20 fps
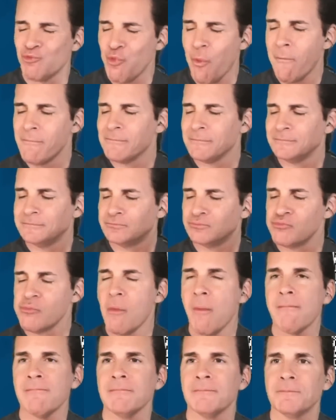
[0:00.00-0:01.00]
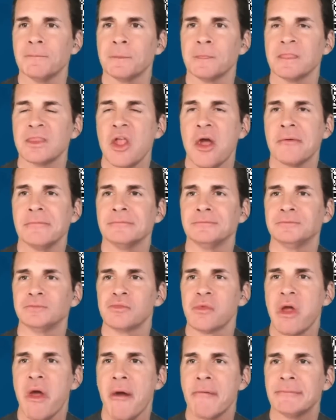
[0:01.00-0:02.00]
including people like
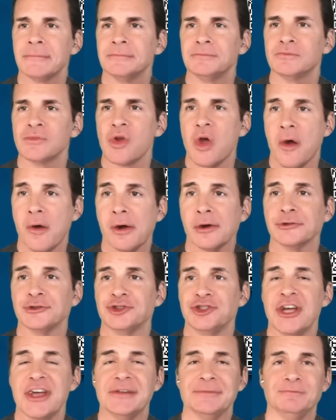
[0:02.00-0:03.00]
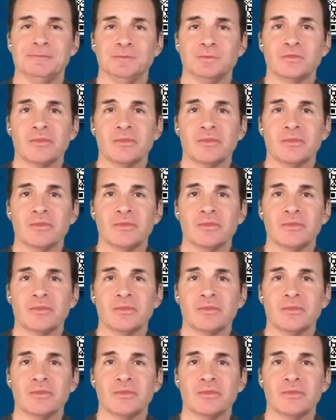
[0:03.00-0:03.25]
Ray Epps. Oh, shit.